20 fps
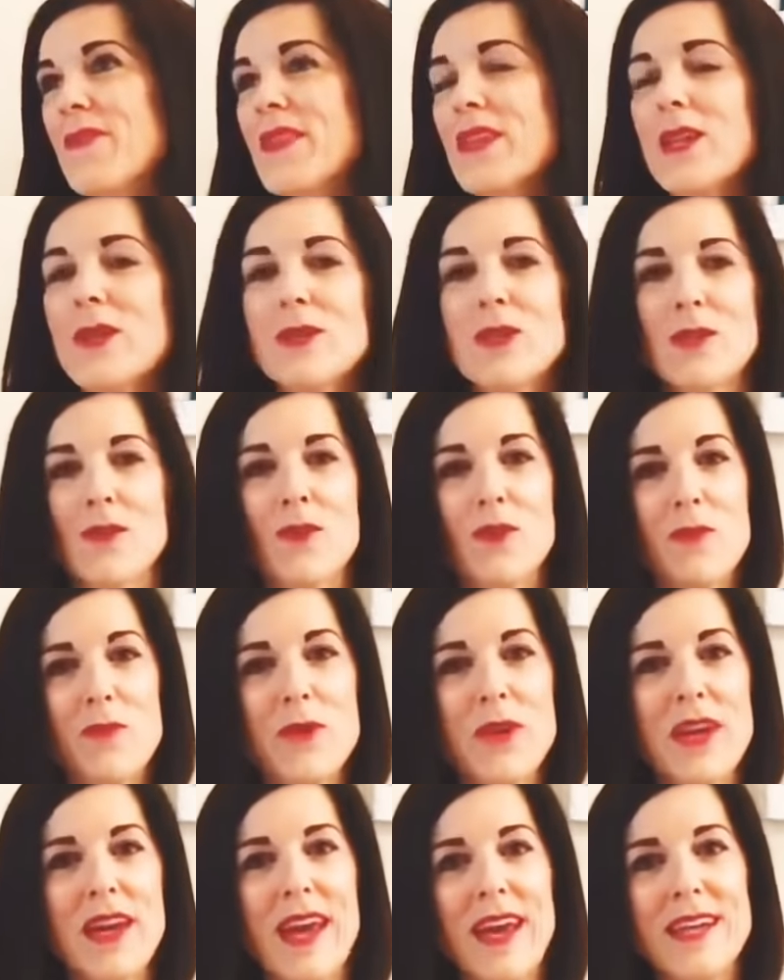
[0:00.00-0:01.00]
lots of
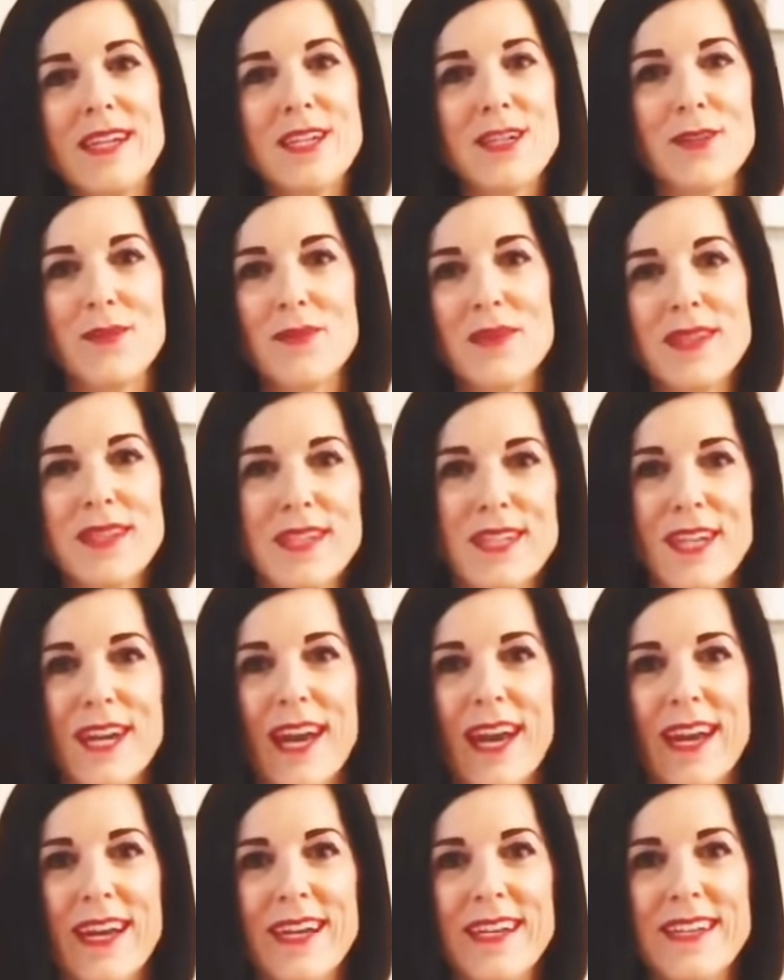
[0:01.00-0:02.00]
communication with
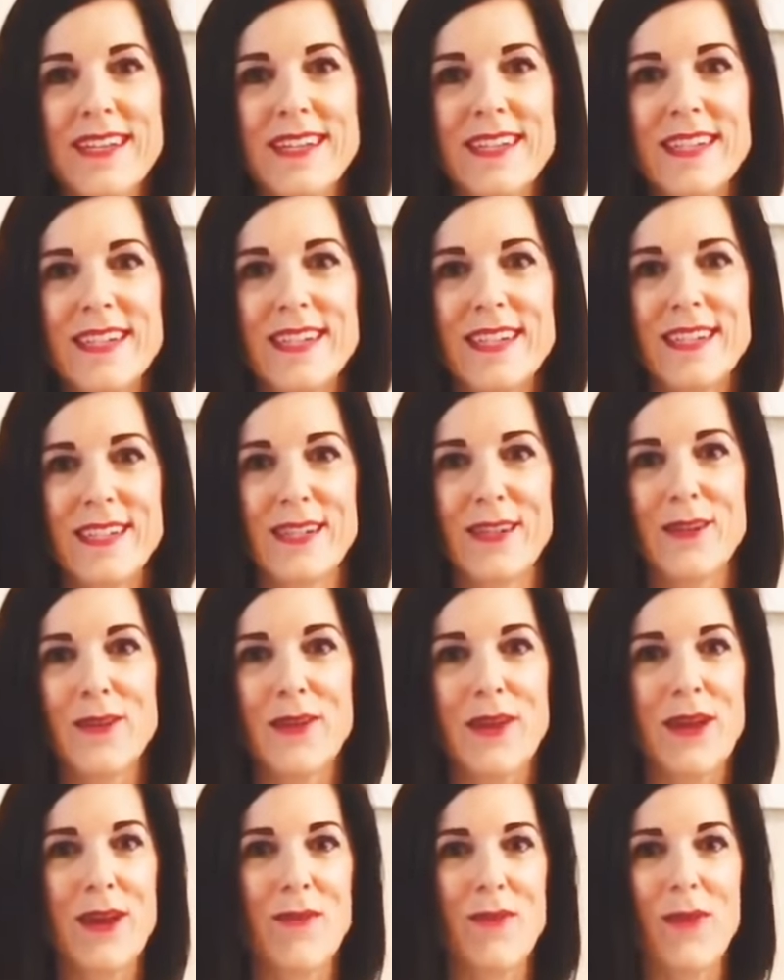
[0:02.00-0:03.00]
Jane at Stitches and
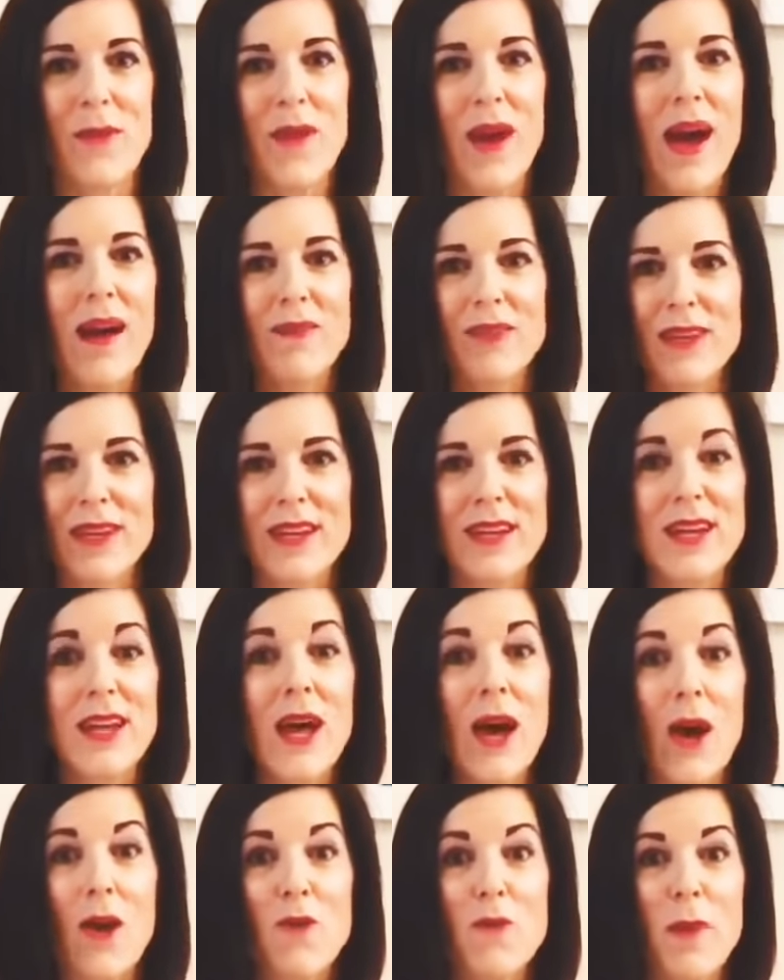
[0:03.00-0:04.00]
Cream. We were having a
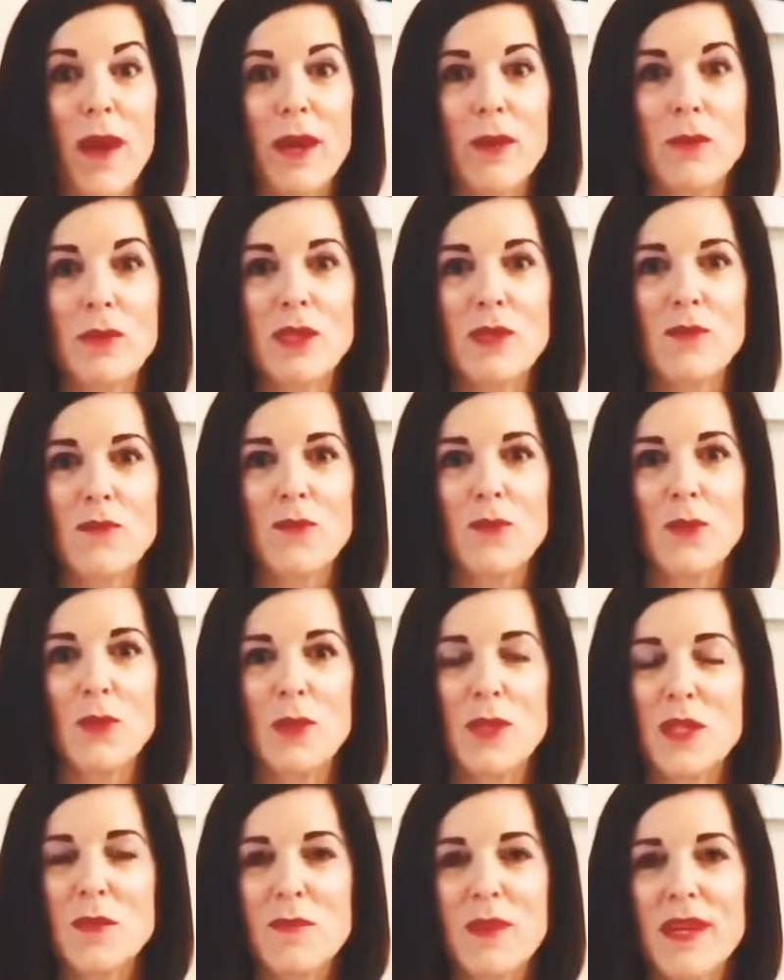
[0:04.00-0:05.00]
laugh backwards and
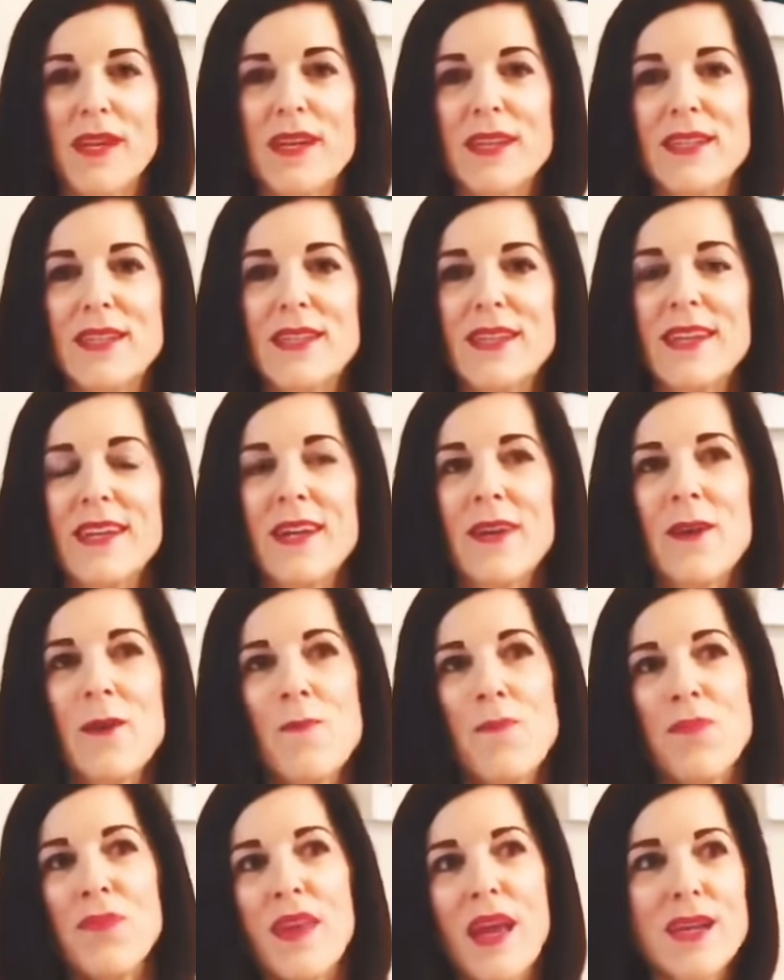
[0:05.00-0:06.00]
forwards, because
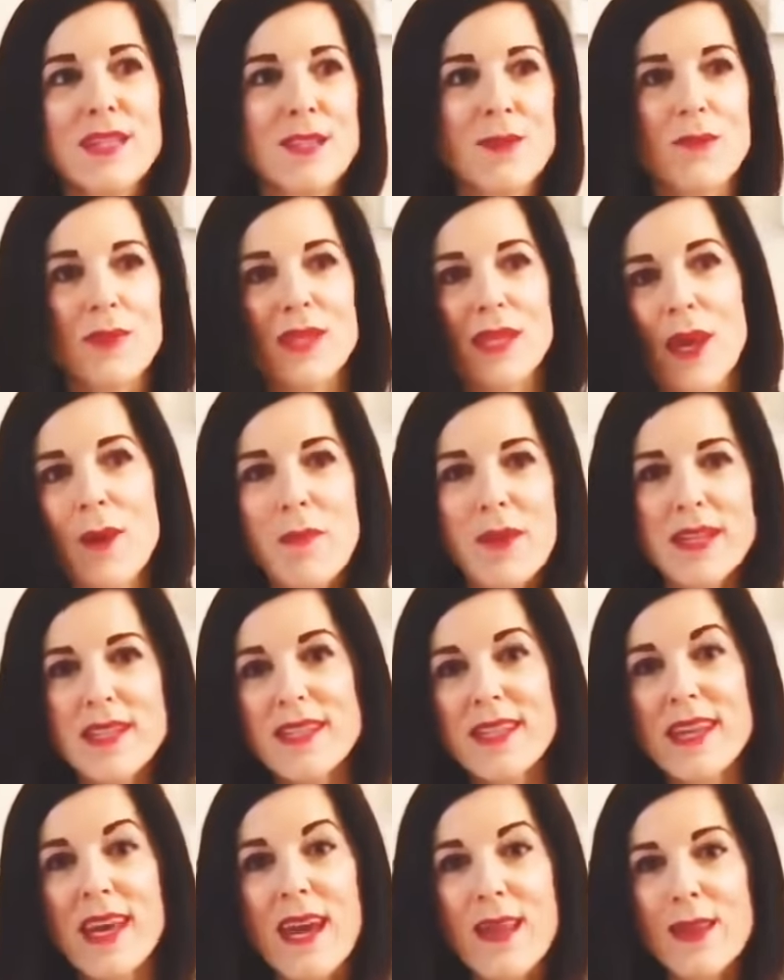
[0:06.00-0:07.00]
as it was coming
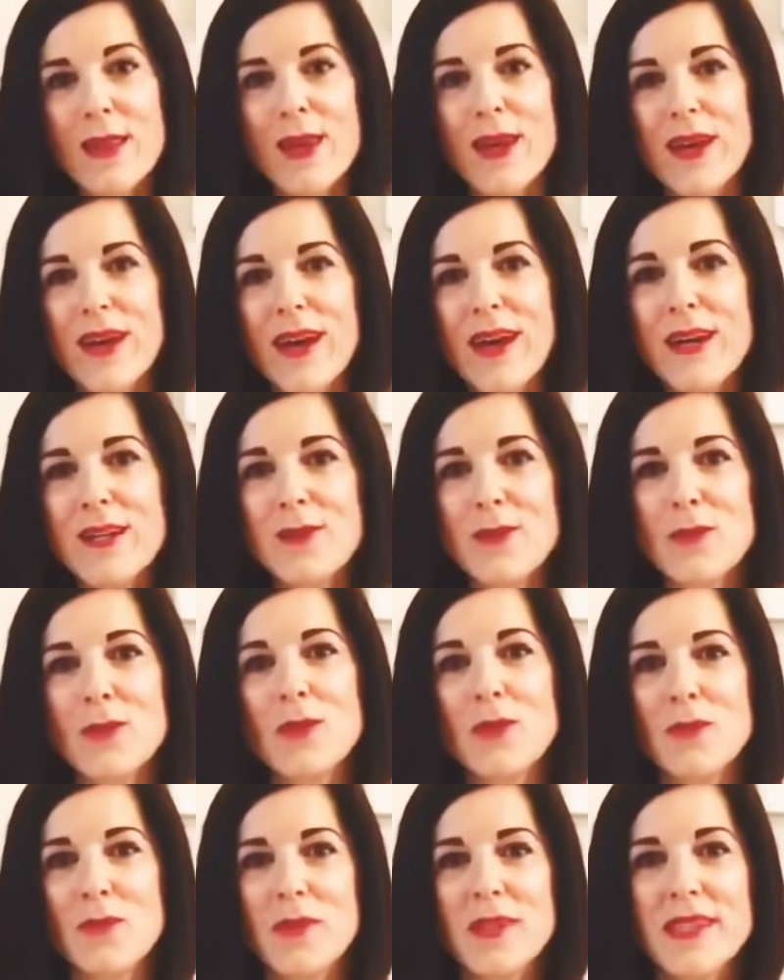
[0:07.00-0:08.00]
together, her
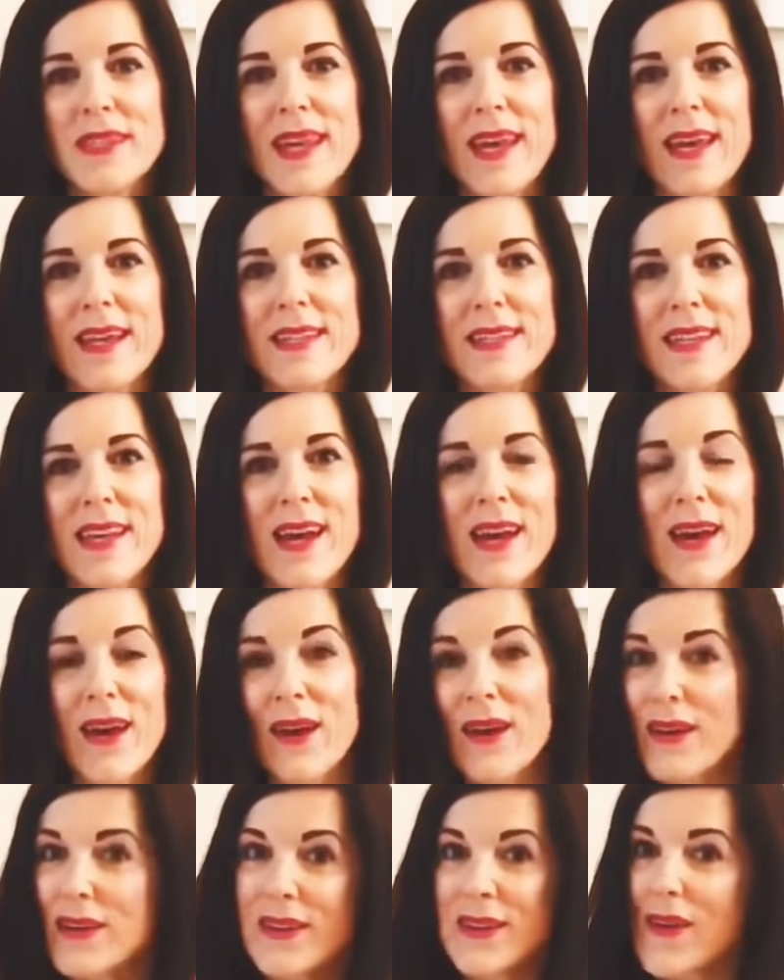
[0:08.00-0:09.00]
daughter was saying to
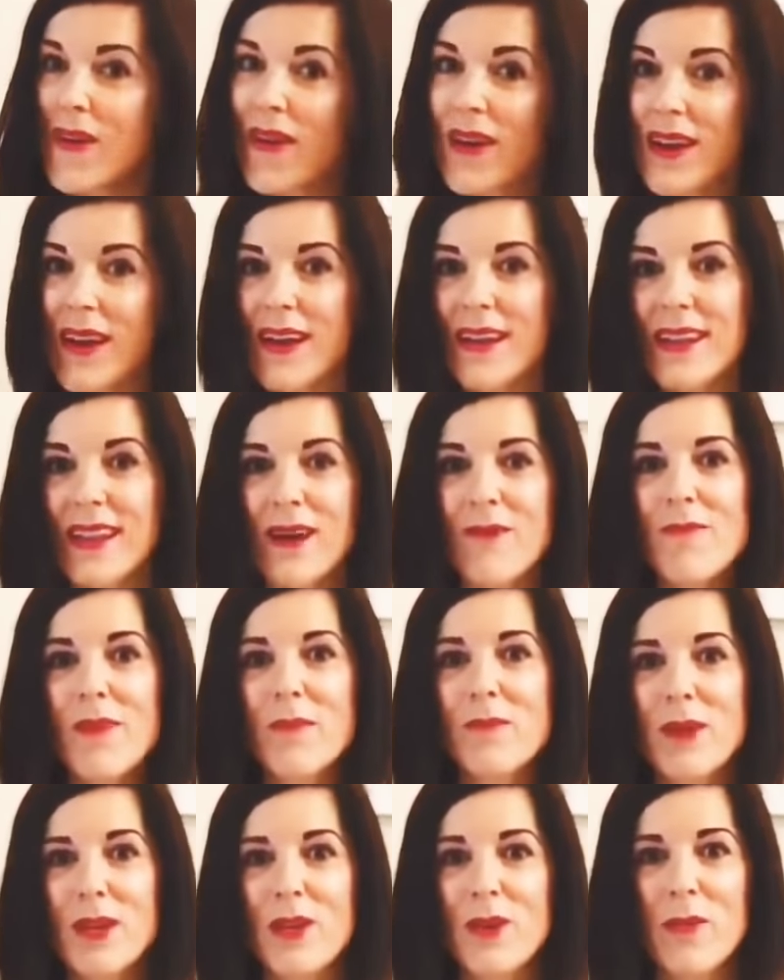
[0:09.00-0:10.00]
her, you know, I like that,
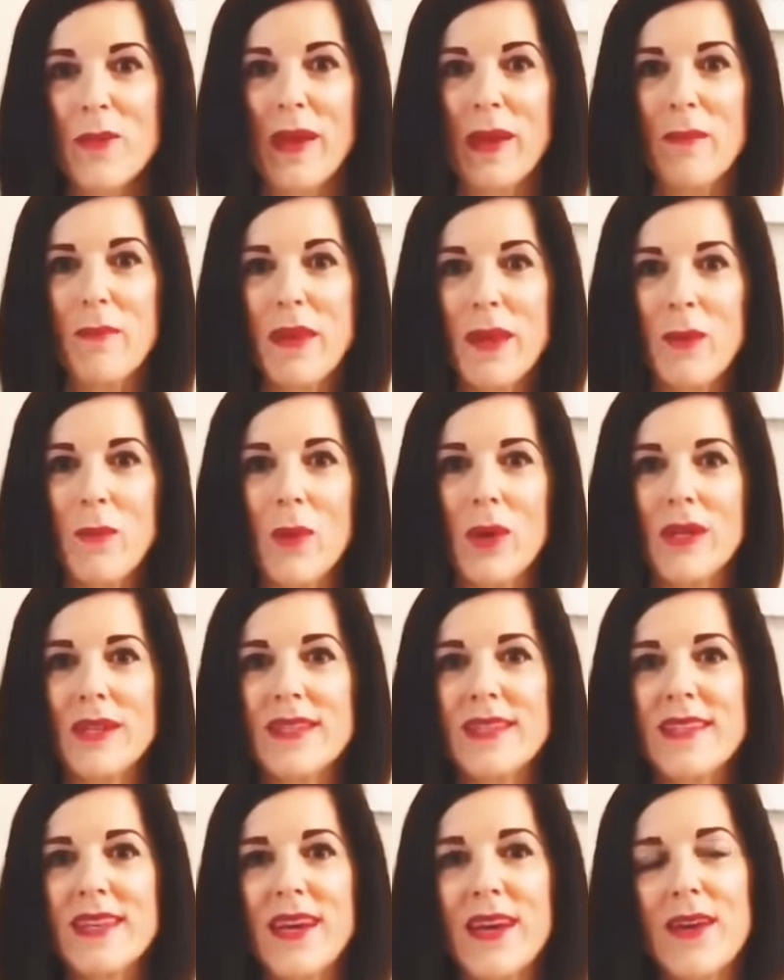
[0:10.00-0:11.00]
Mum, can you make me
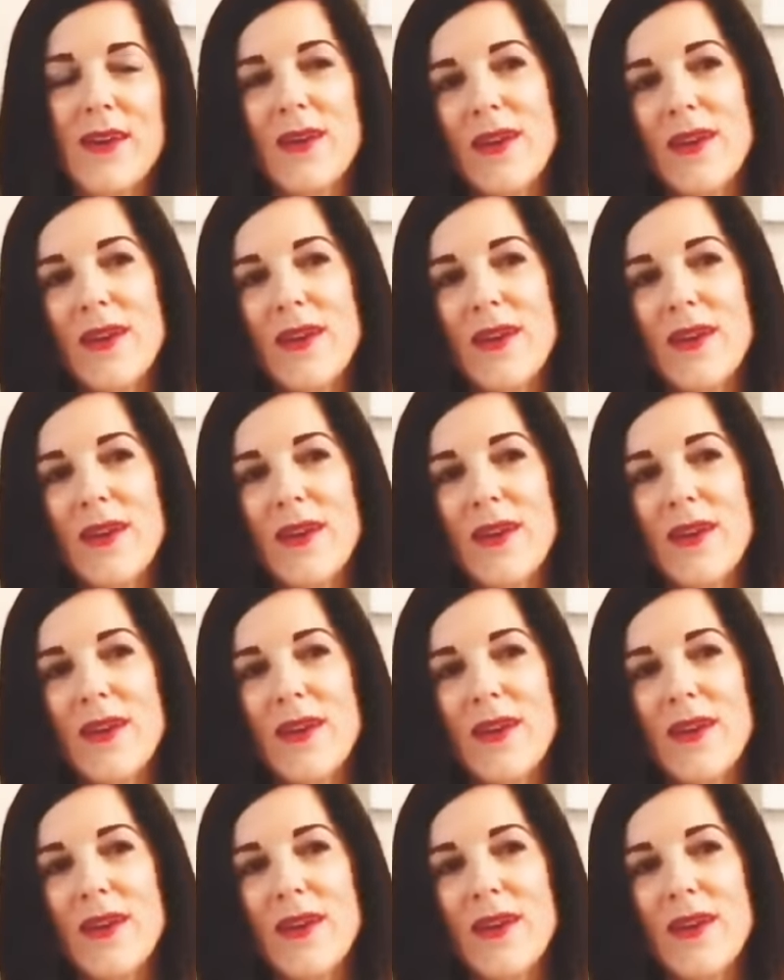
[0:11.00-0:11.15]
one? So